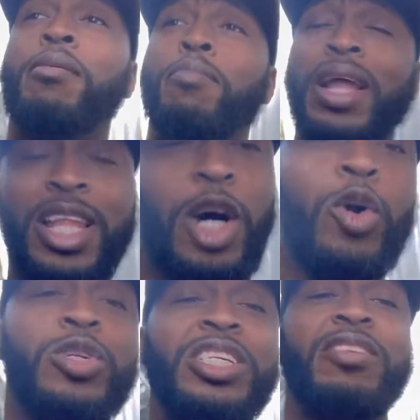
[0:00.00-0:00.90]
my
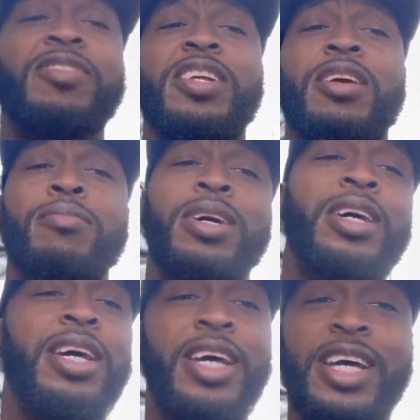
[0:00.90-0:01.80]
load shifted on me.
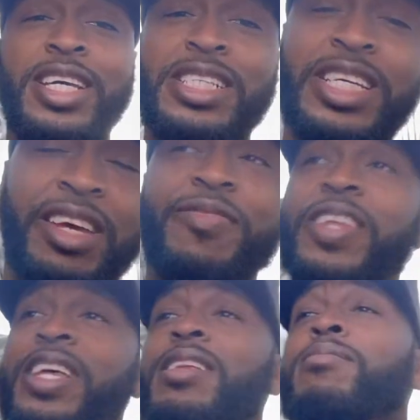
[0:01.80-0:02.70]
It
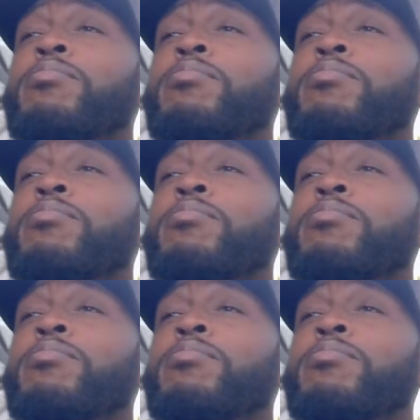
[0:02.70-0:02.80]
shifted